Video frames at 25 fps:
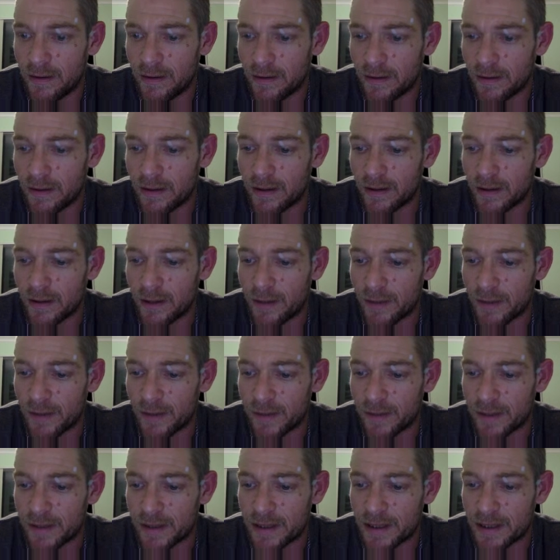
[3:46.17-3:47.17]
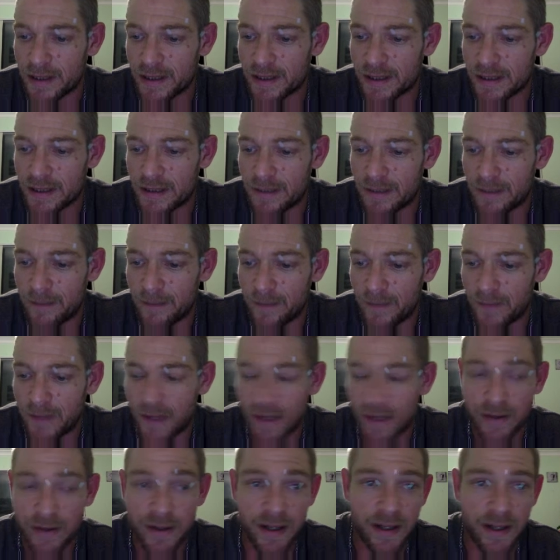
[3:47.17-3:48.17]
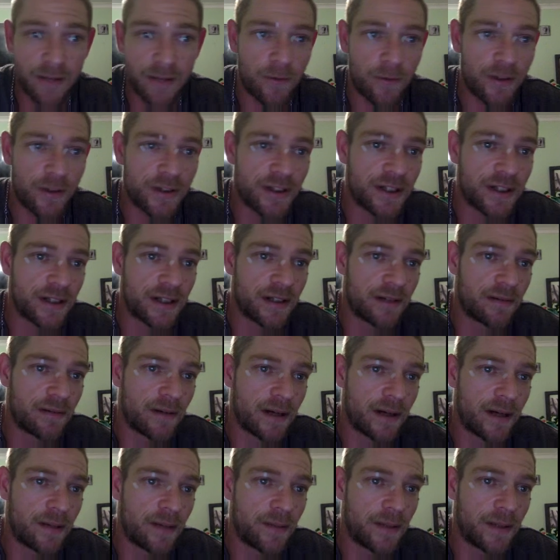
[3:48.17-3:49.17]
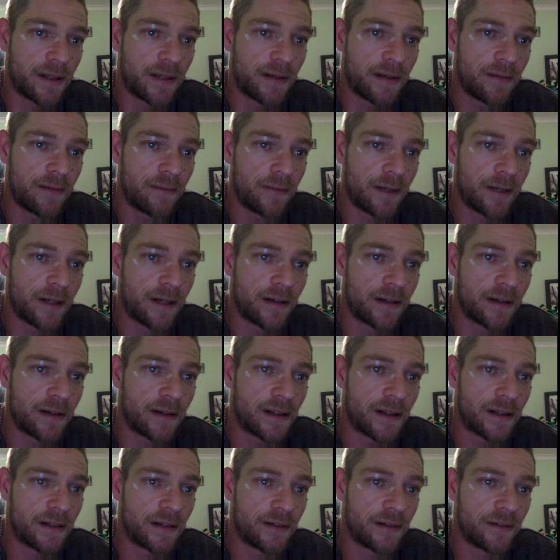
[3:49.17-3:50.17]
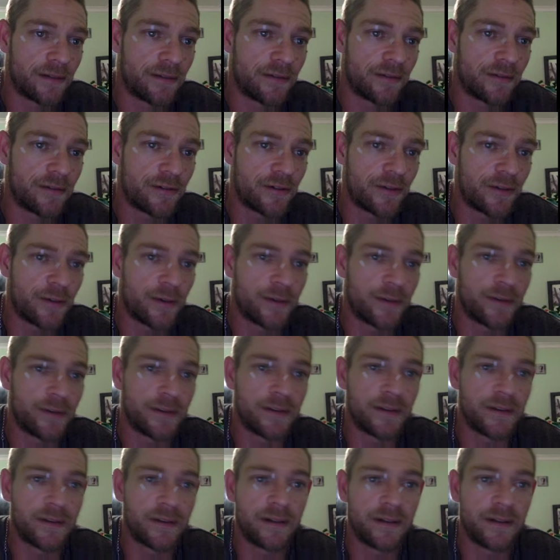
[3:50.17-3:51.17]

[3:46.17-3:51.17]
Yeah, I hope that makes sense. And then once you're up here, we can click on Dreamweaver,